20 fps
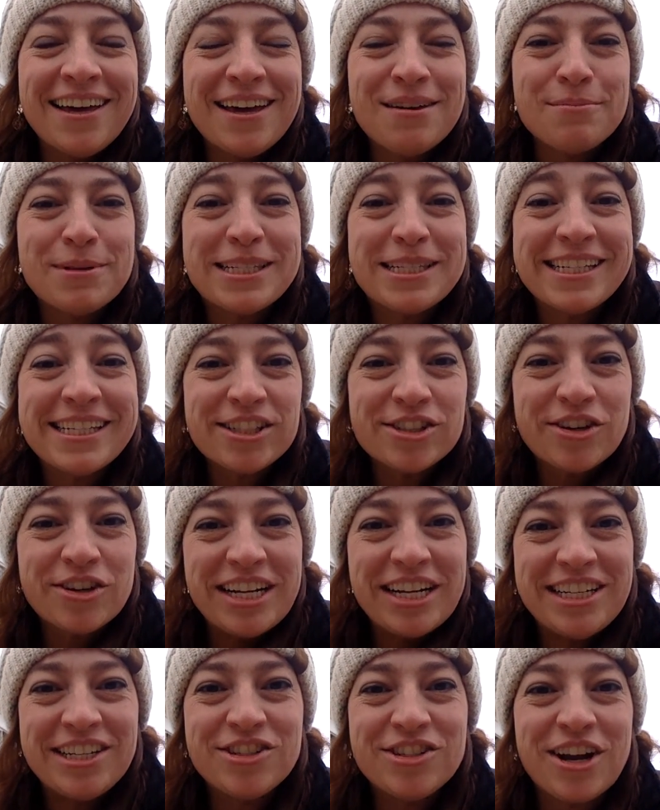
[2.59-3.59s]
I'm a sixth grade
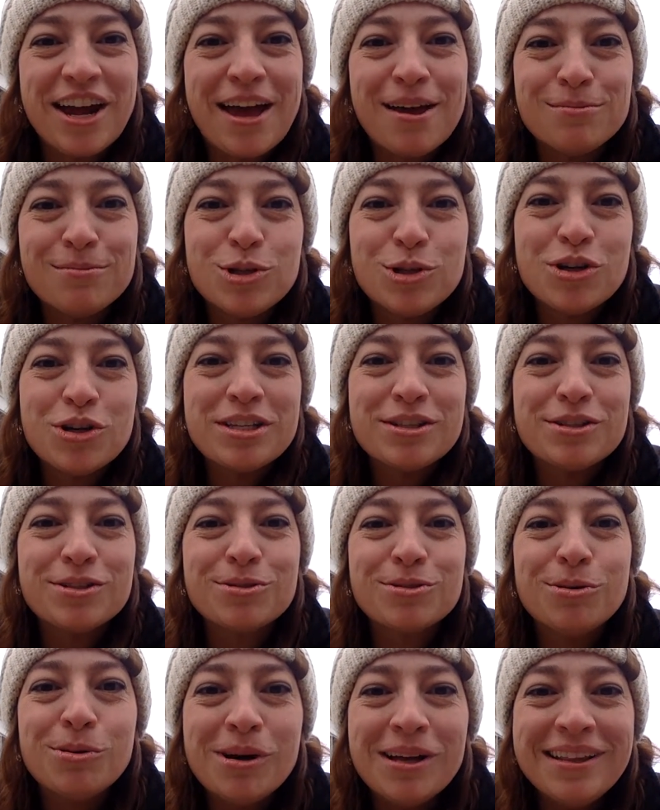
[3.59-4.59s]
teacher at Elm Street
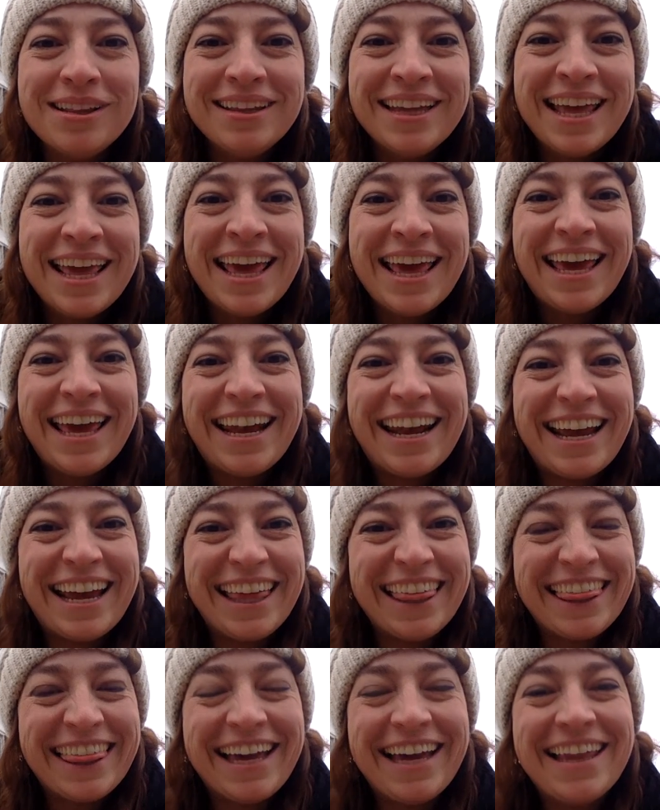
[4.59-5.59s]
School, and I
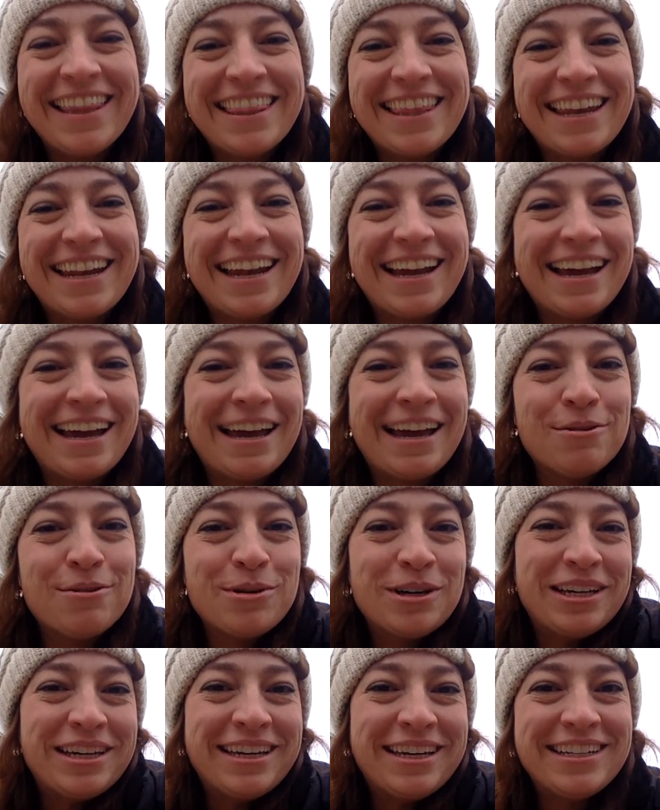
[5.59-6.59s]
thought that I
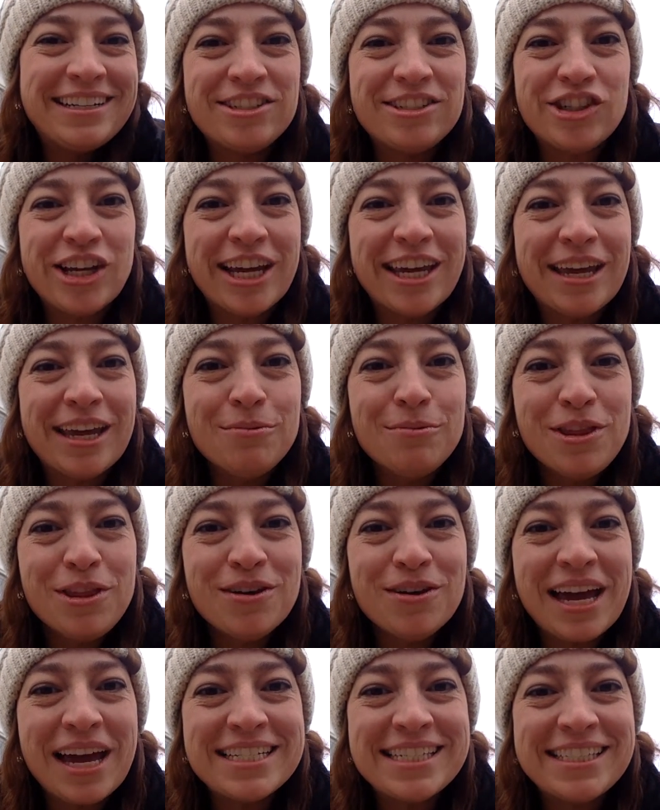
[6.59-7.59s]
would check in with you
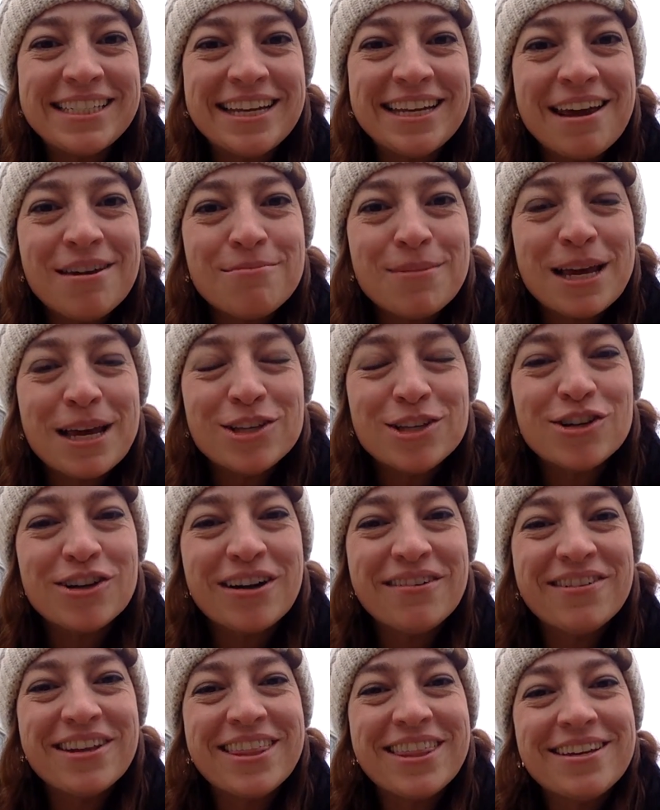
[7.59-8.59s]
guys today and make sure
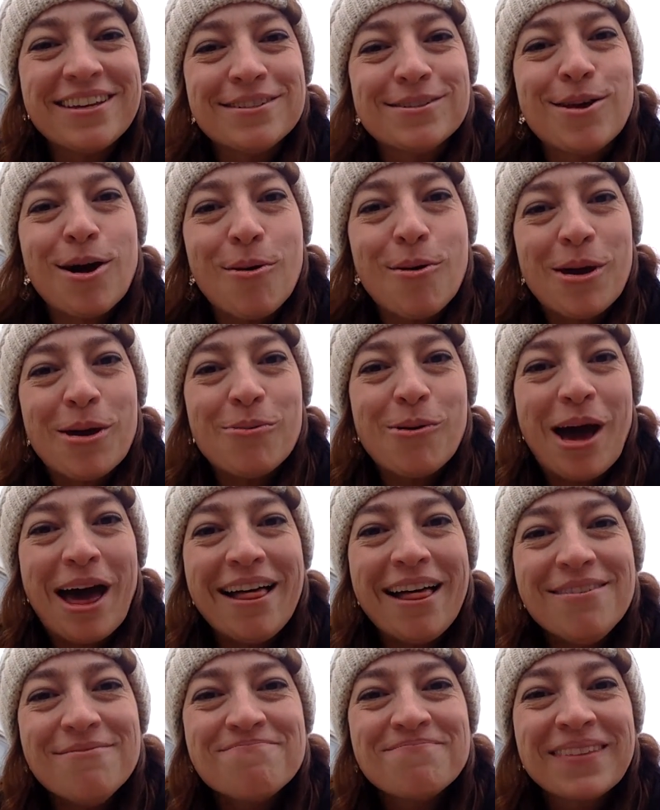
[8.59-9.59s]
everything's going
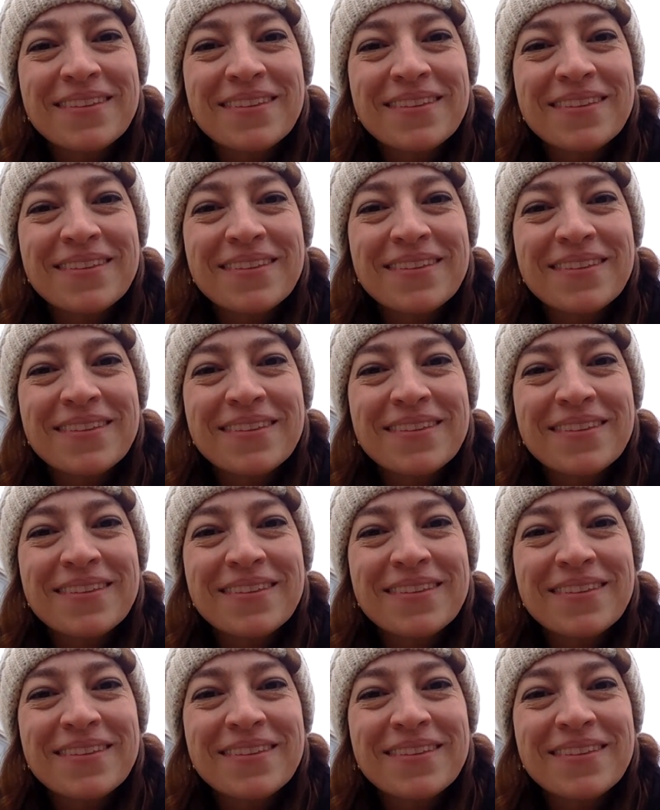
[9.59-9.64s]
well.